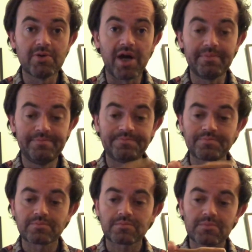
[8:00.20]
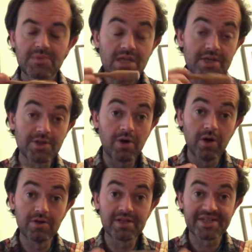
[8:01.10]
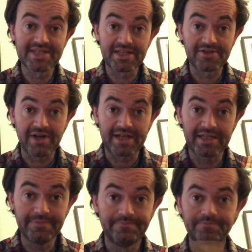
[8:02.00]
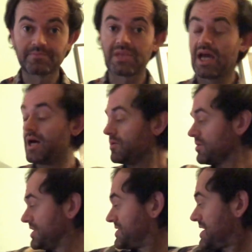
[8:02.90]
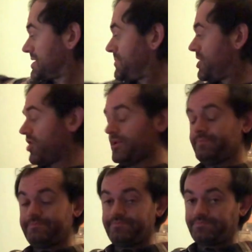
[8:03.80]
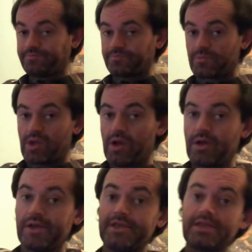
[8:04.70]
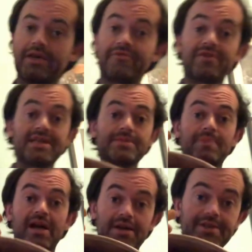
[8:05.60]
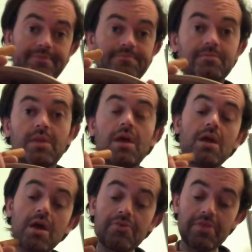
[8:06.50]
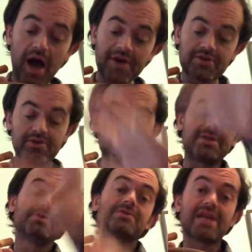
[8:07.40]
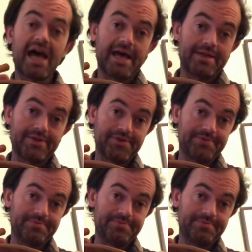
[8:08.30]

on. So we're holding our stick correctly. I'm going to take the Bodhran. Now for this part, not going to use the hand